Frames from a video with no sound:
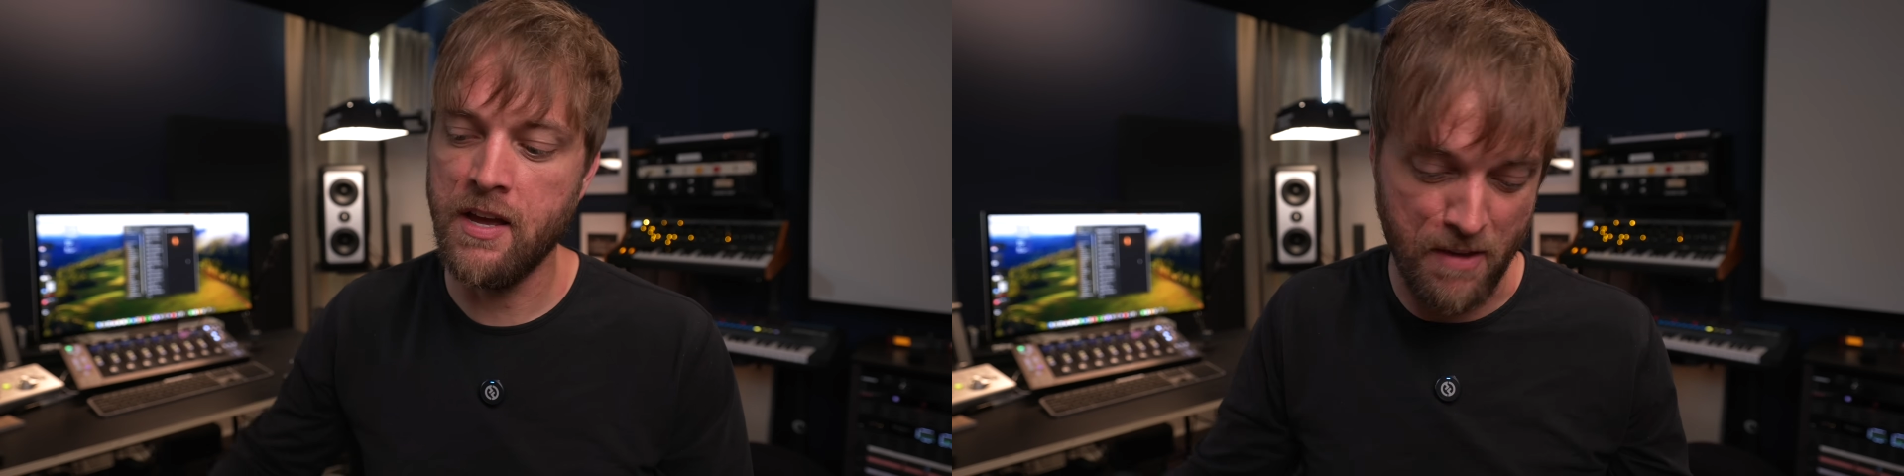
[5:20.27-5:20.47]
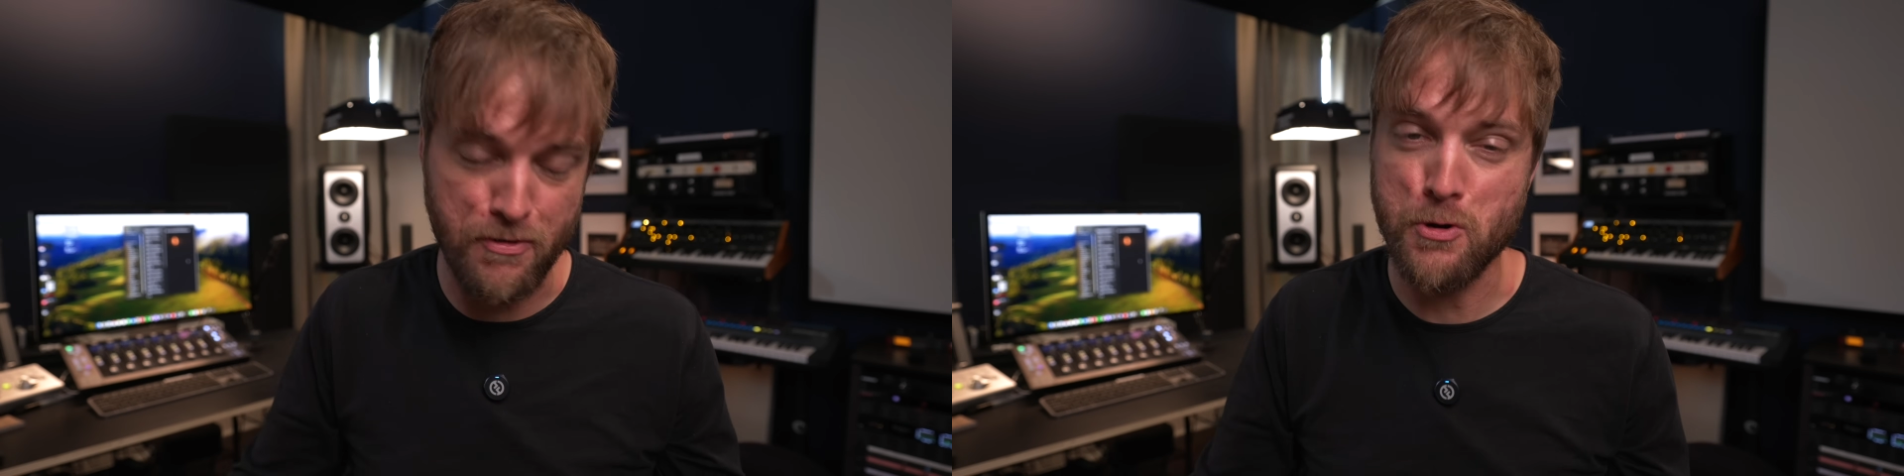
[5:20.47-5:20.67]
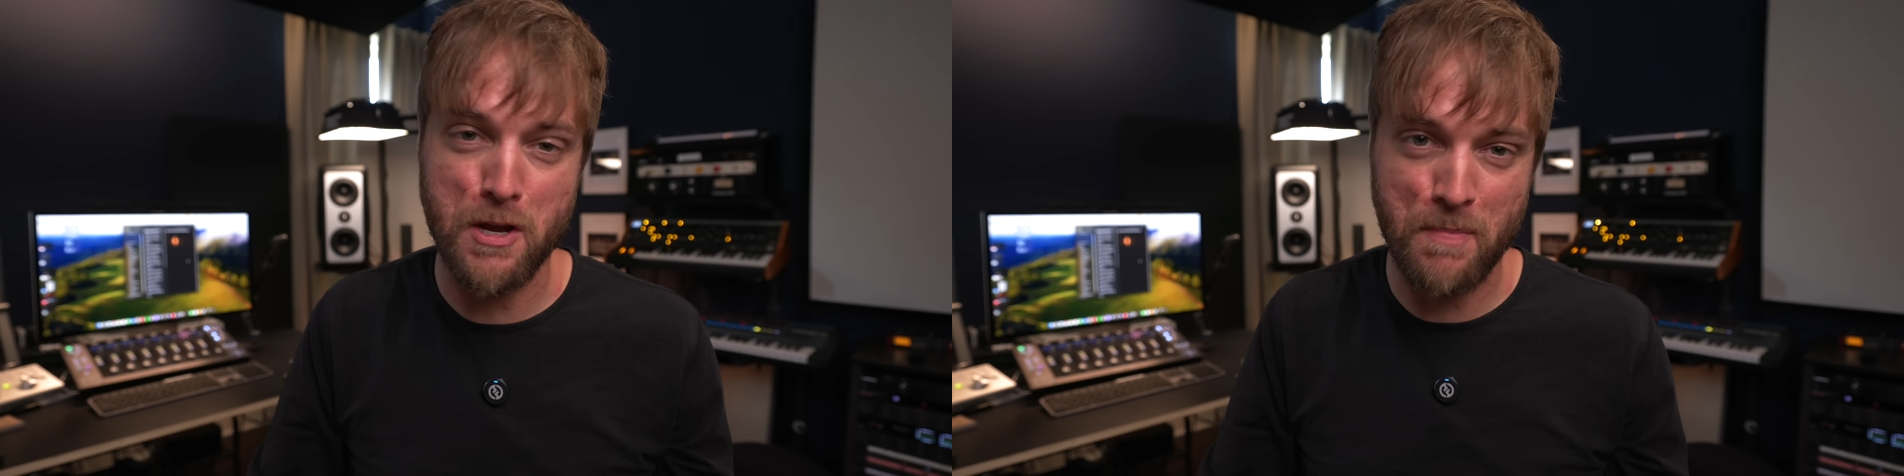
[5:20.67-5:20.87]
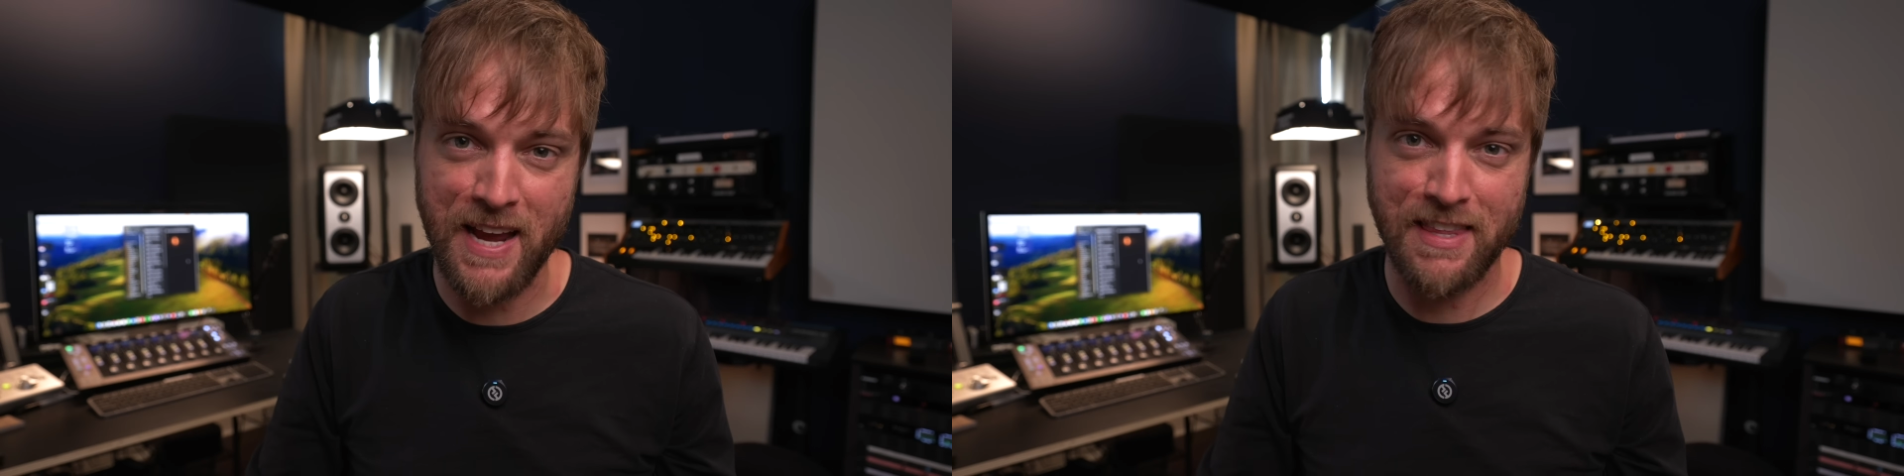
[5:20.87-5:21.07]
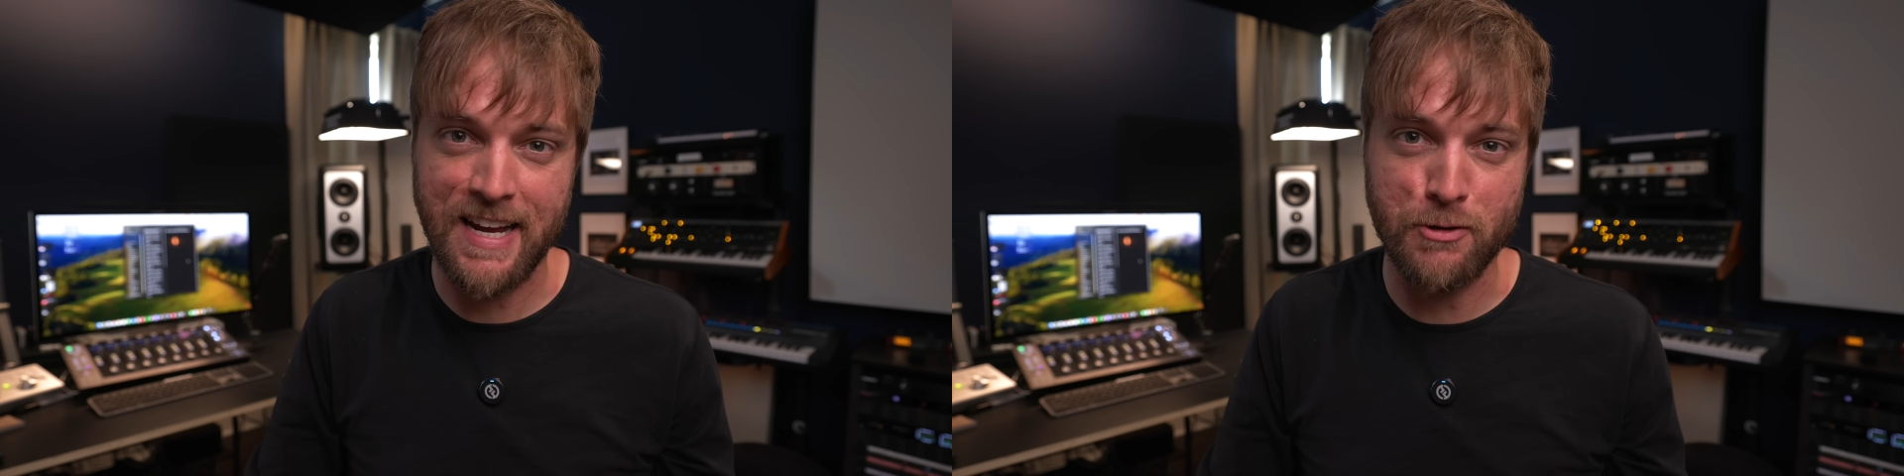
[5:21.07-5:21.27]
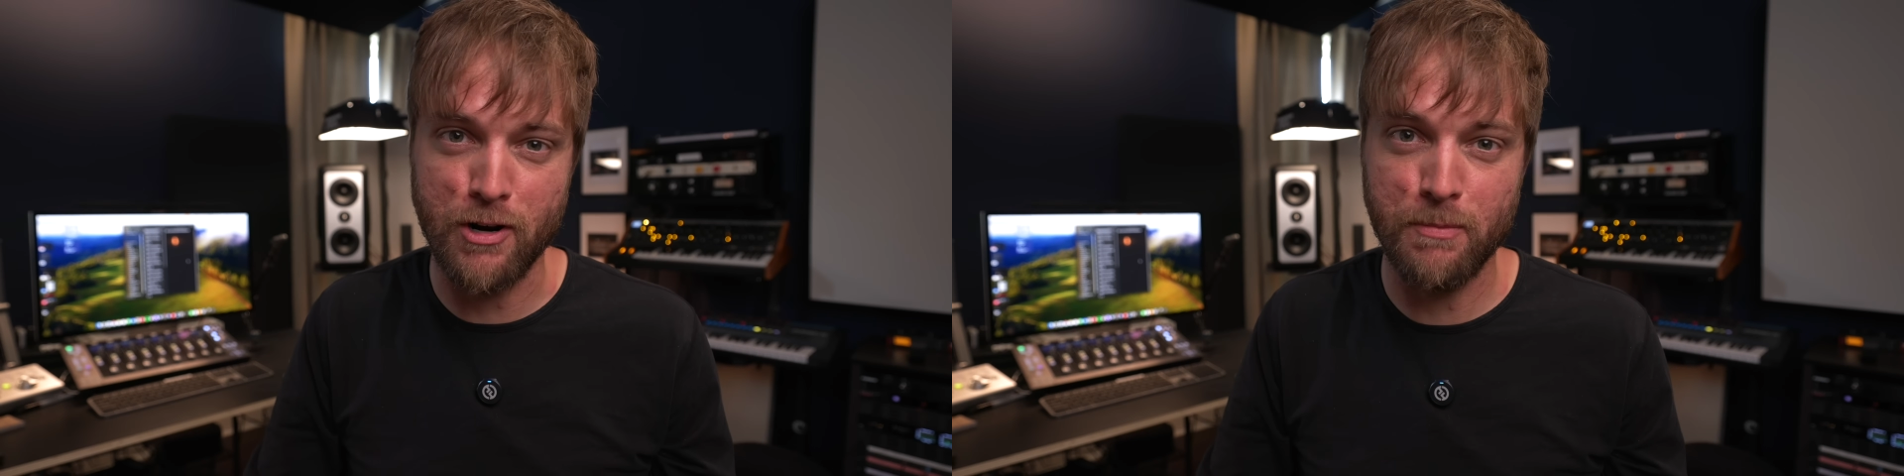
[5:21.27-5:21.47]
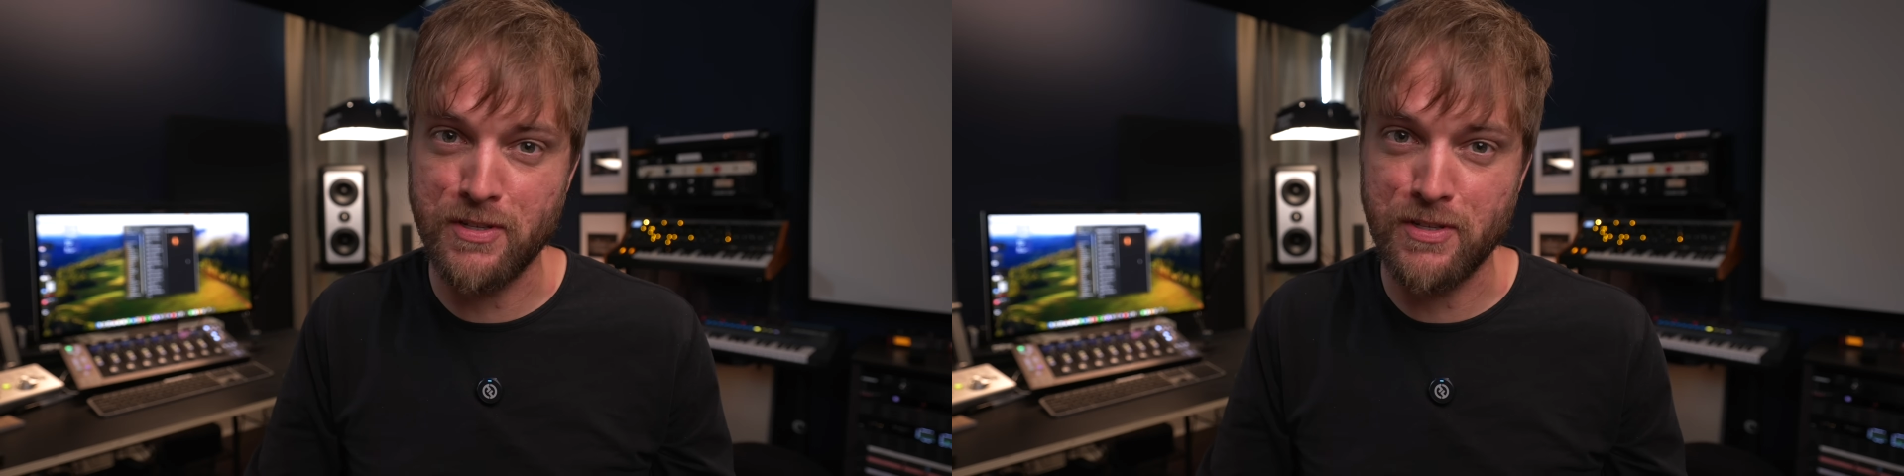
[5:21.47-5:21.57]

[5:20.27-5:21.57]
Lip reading: If you can make that drum